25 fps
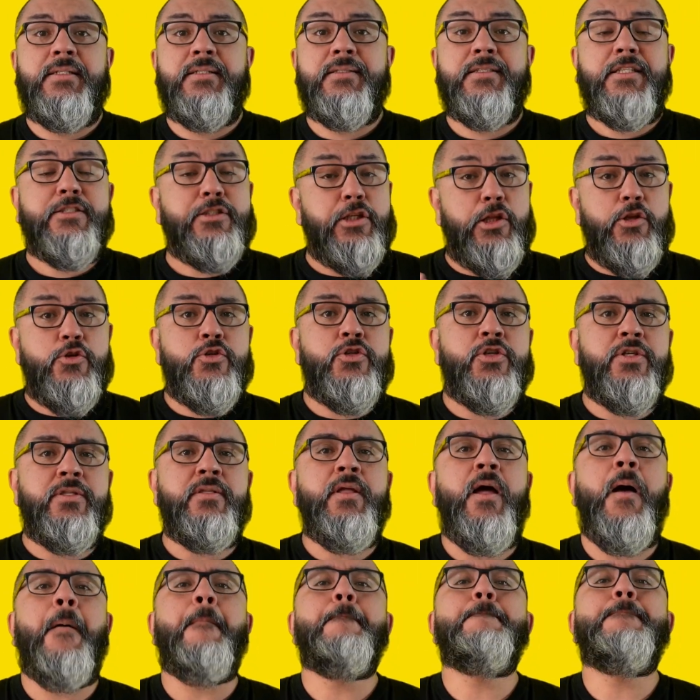The
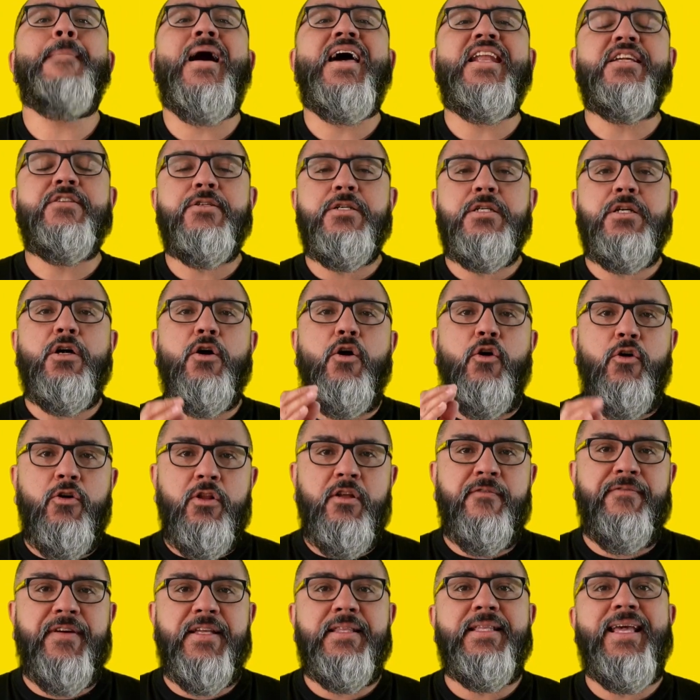solution? Managing all
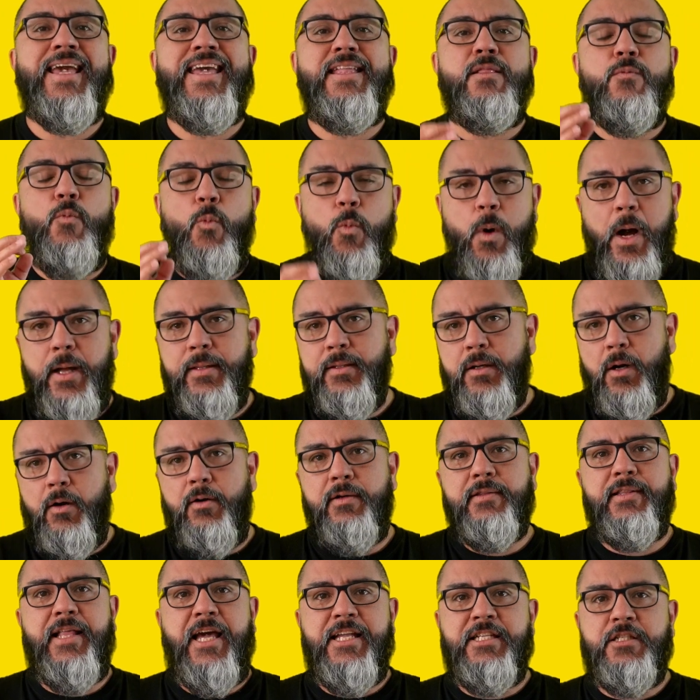of it in one
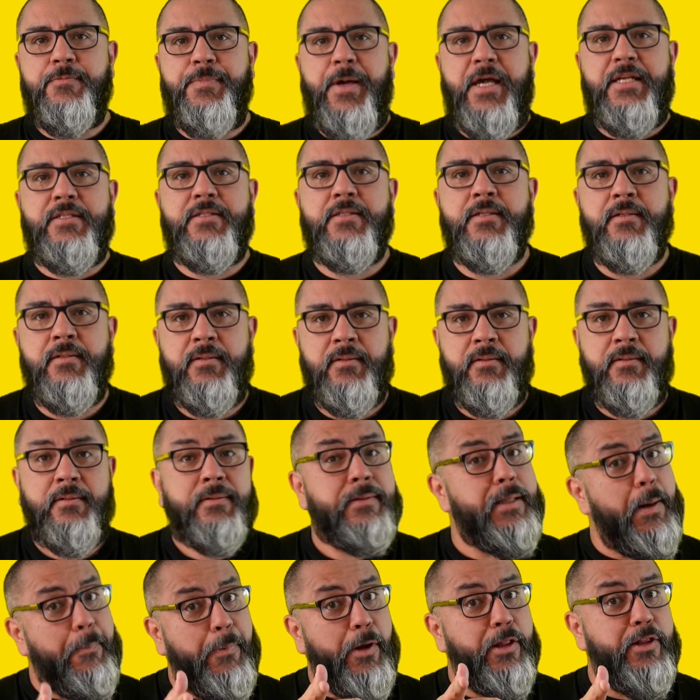online space,
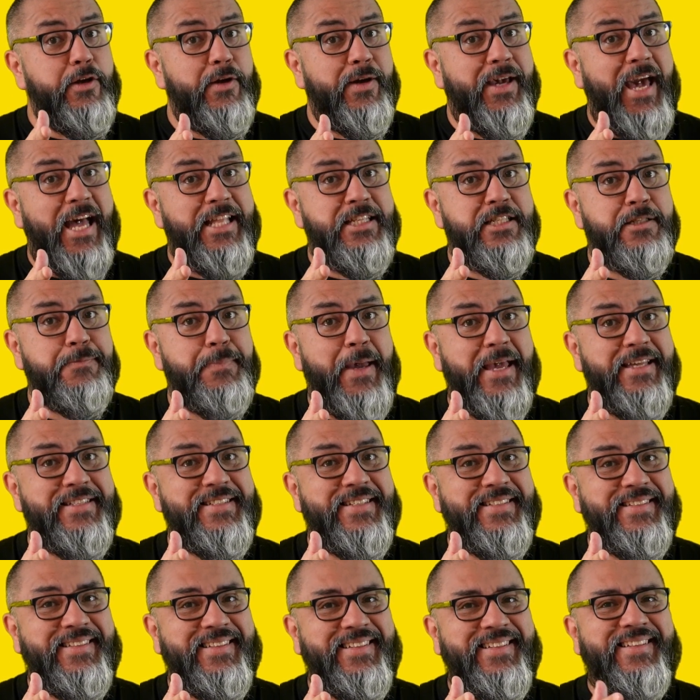NapoleonCat
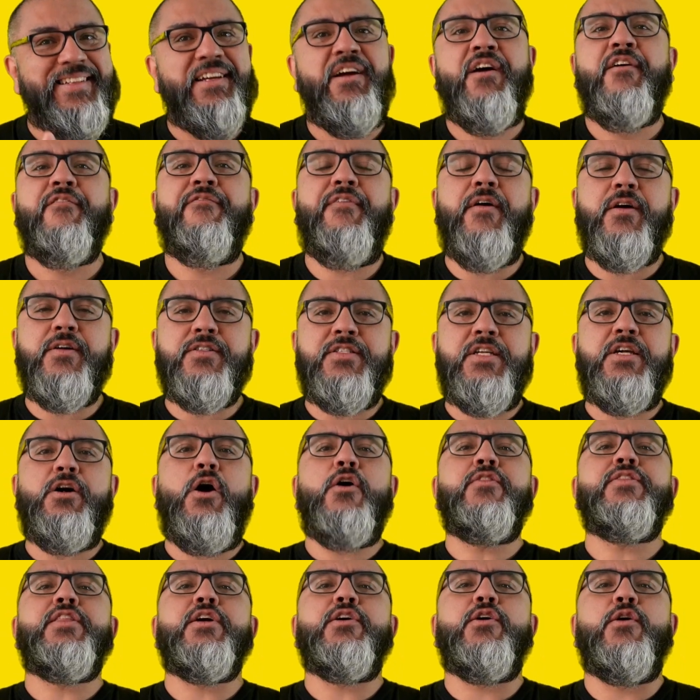space. Focusing
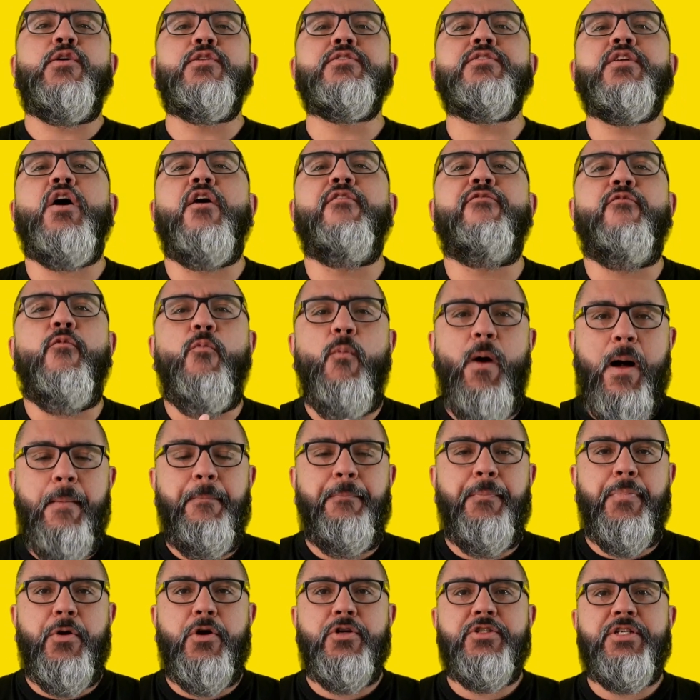on the goals of one
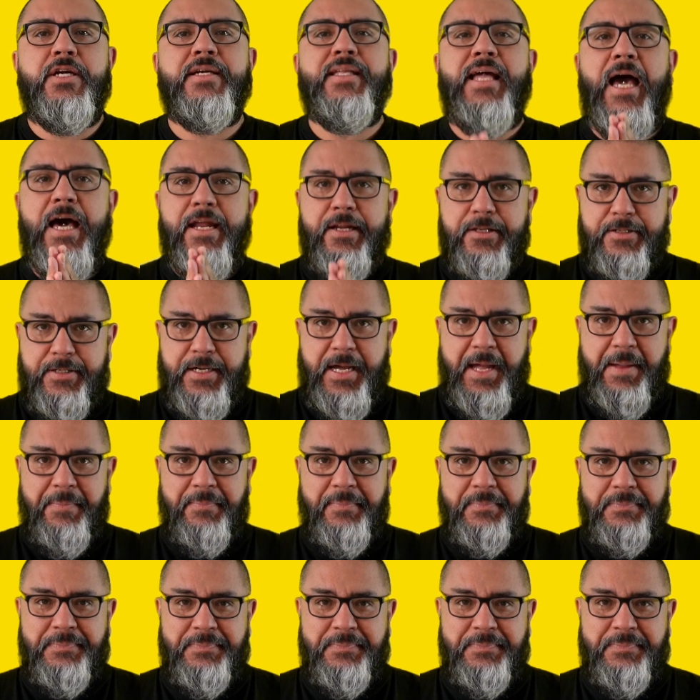project at a time.